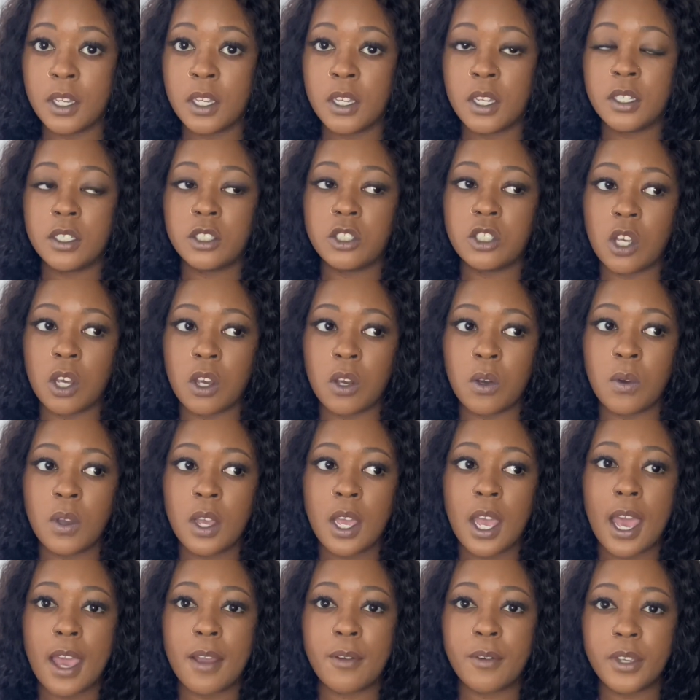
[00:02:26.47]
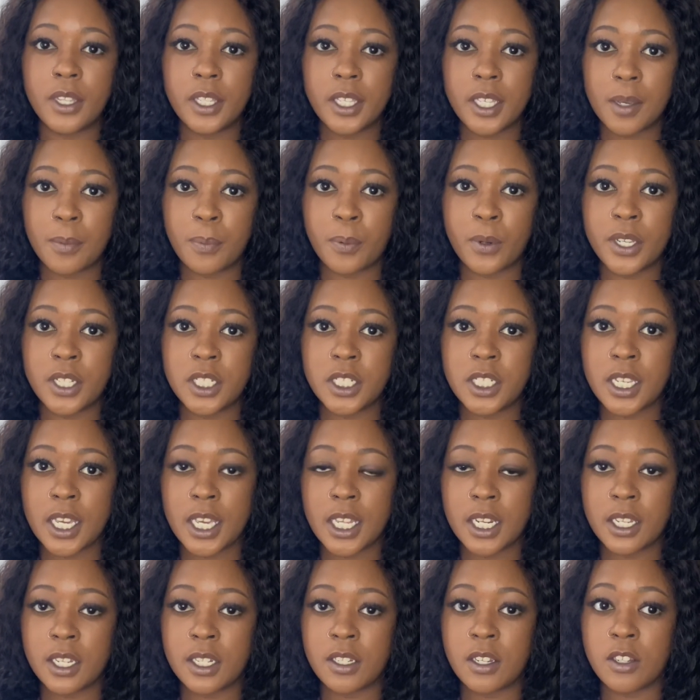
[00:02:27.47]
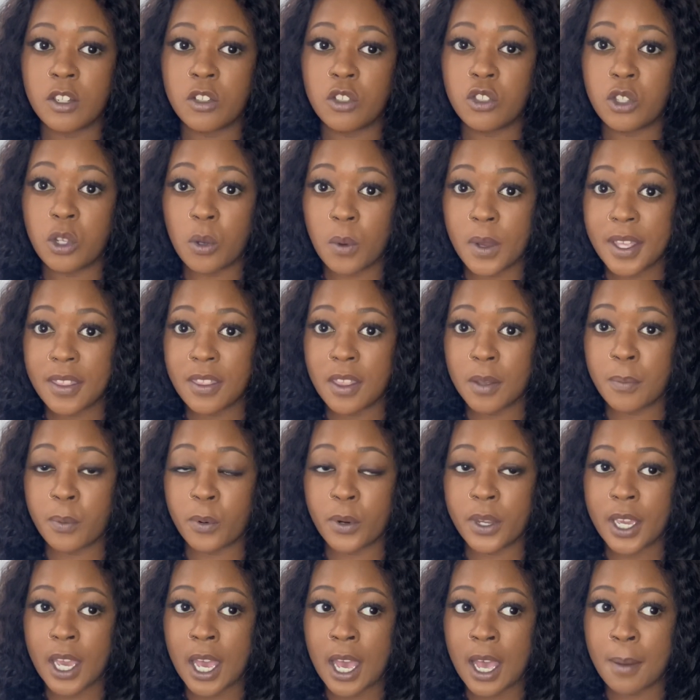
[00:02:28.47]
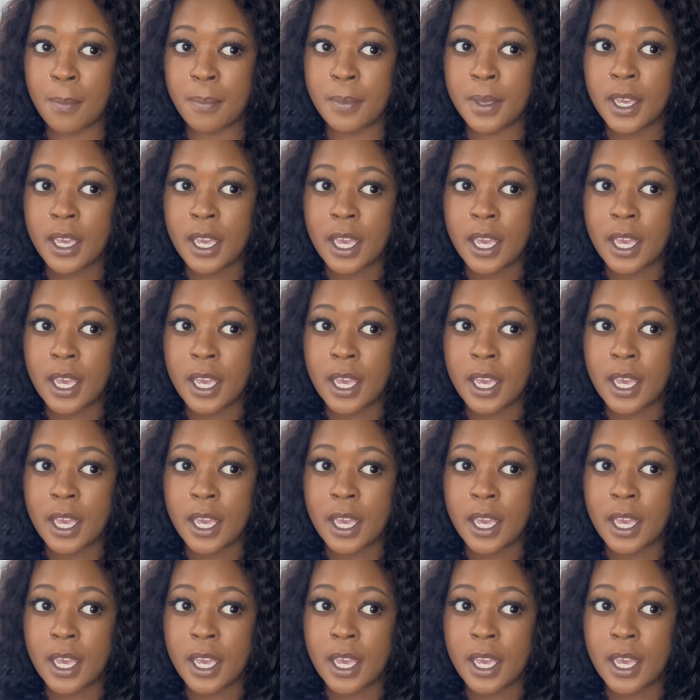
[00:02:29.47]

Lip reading: So I really appreciated doing the pre-op,